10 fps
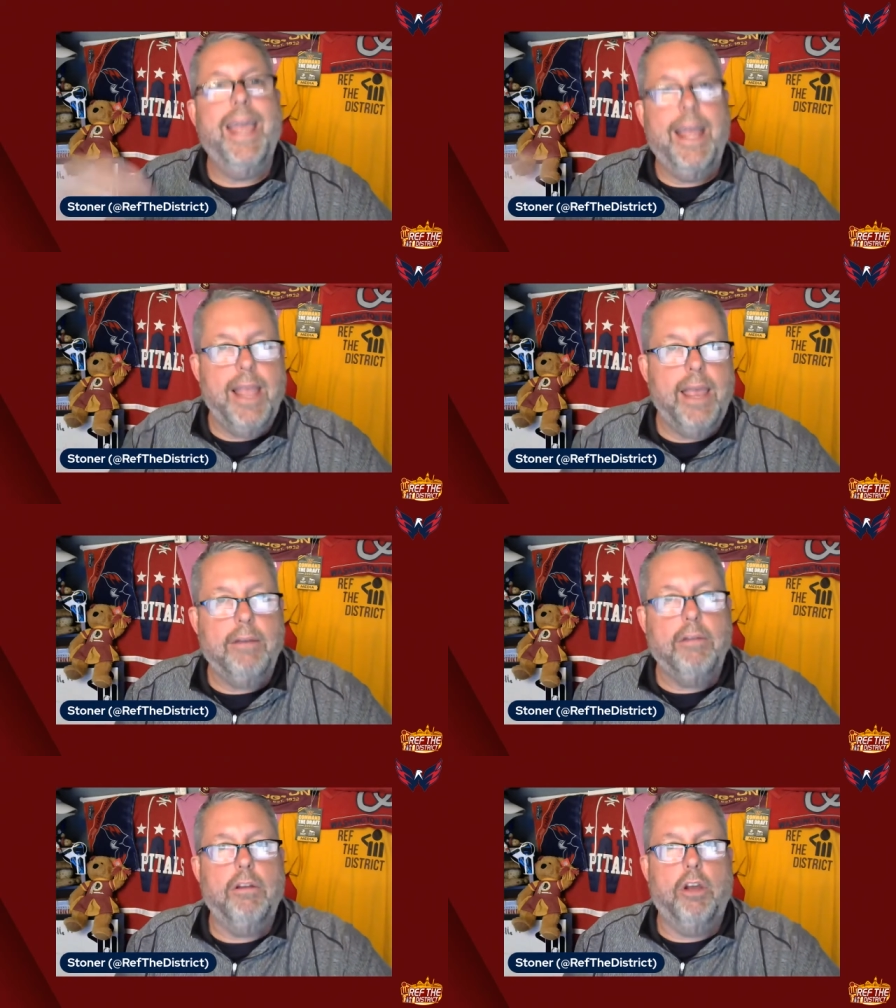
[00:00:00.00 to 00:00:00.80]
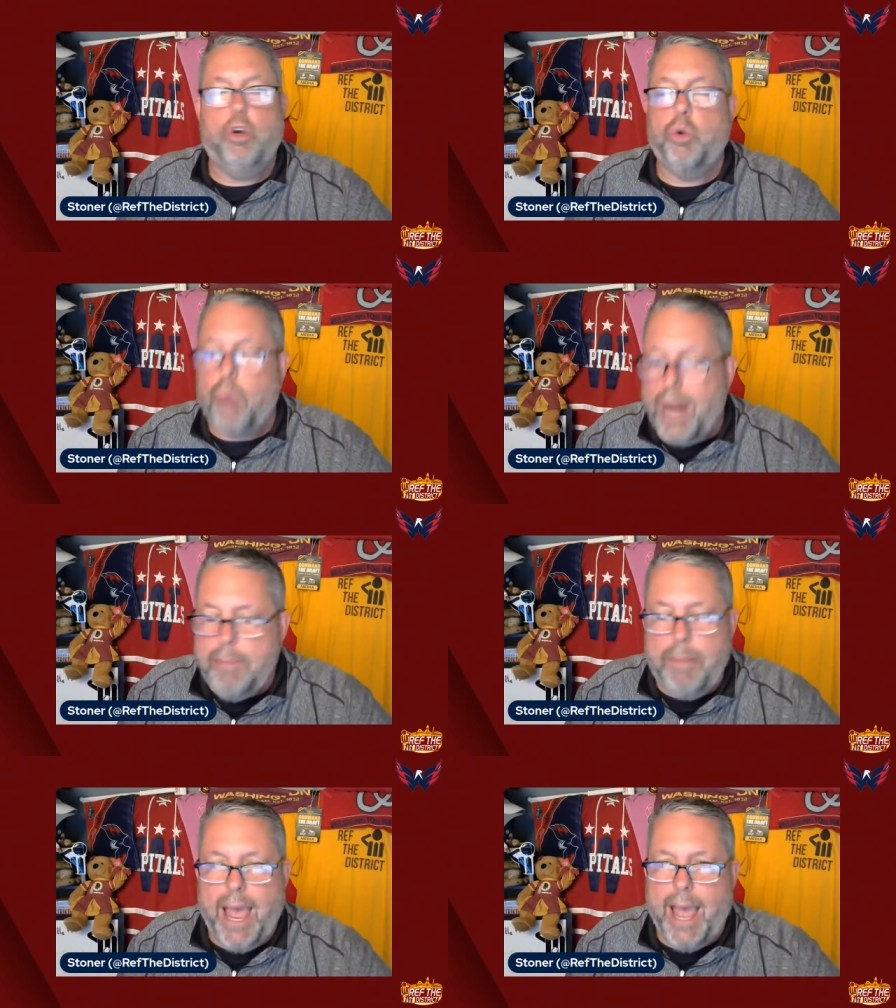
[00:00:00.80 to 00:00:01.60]
and then a
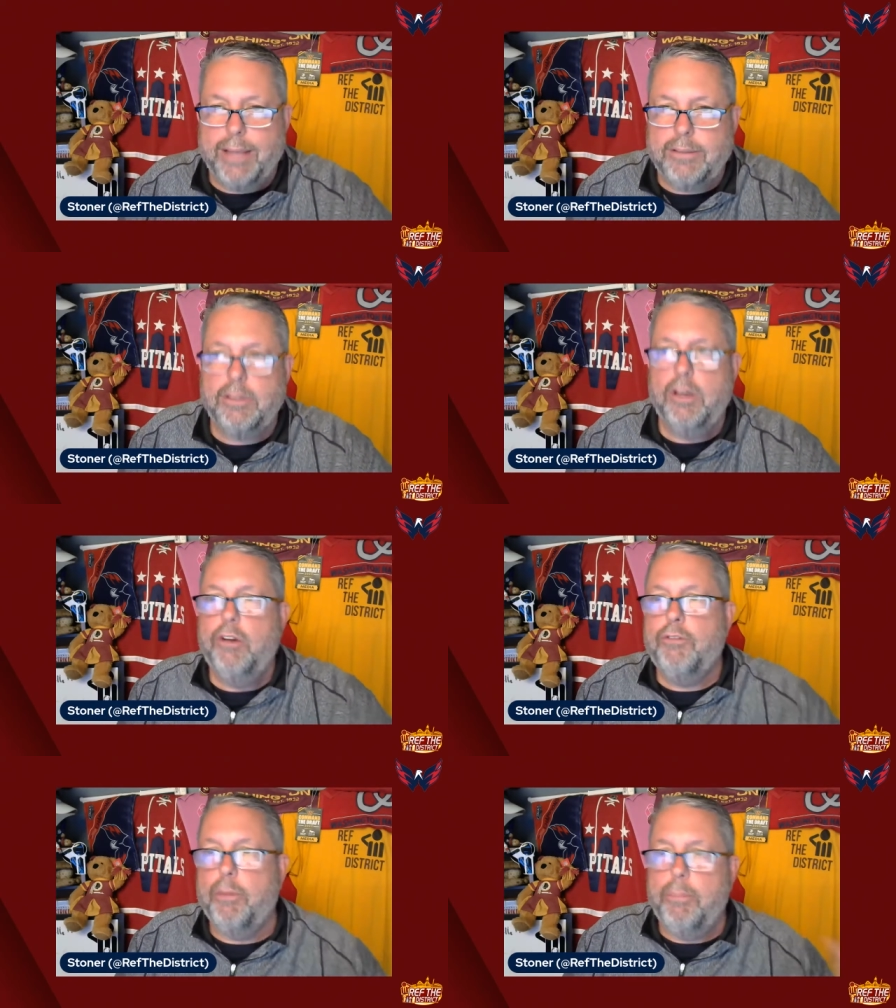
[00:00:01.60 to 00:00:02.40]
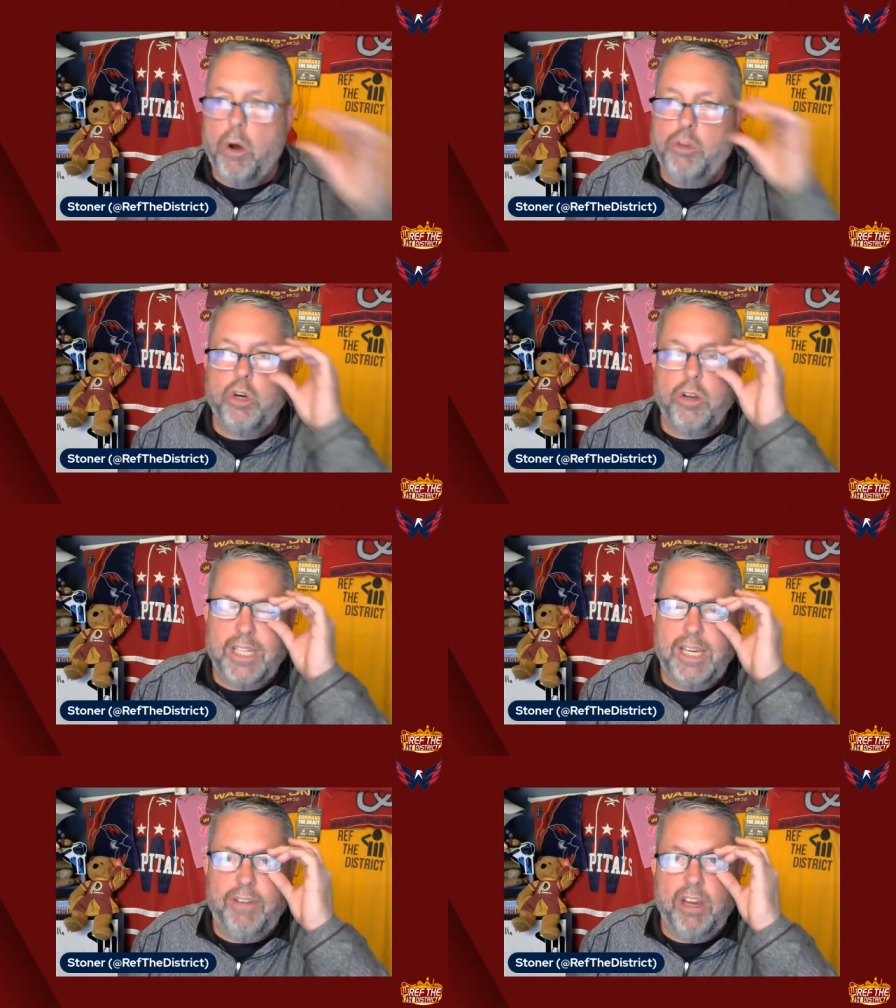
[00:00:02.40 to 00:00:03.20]
great pass from Mojo to
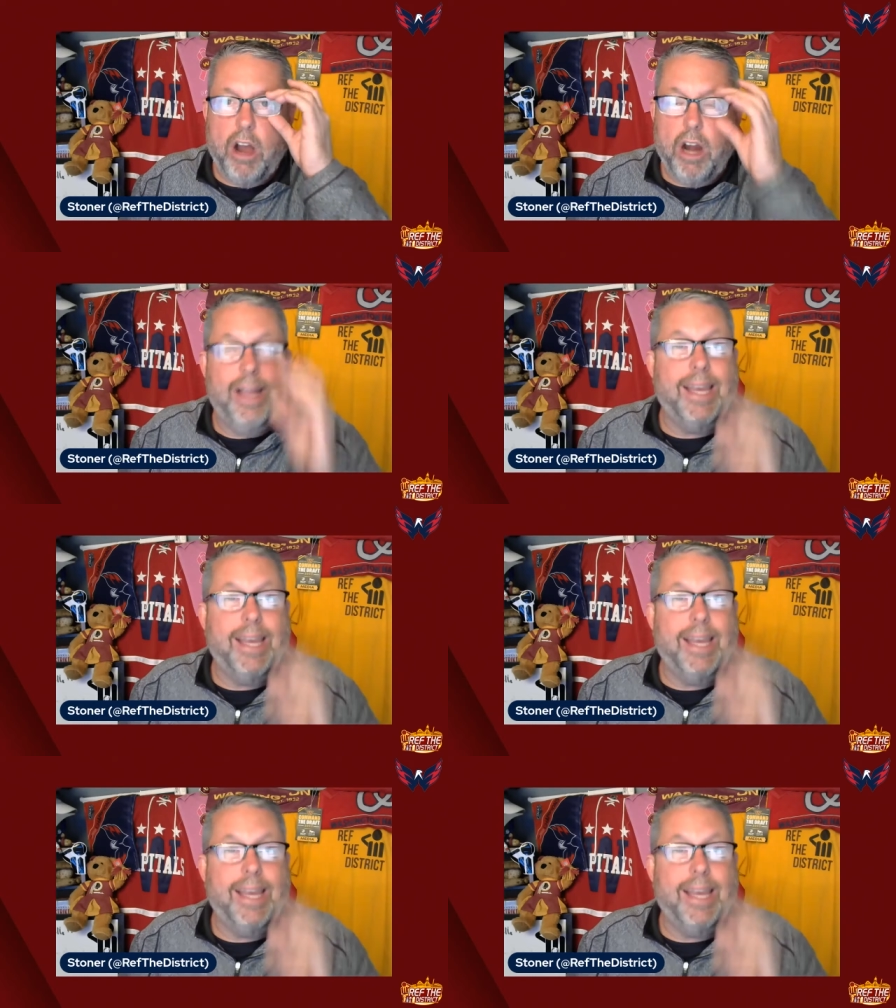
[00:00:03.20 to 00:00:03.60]
TVR.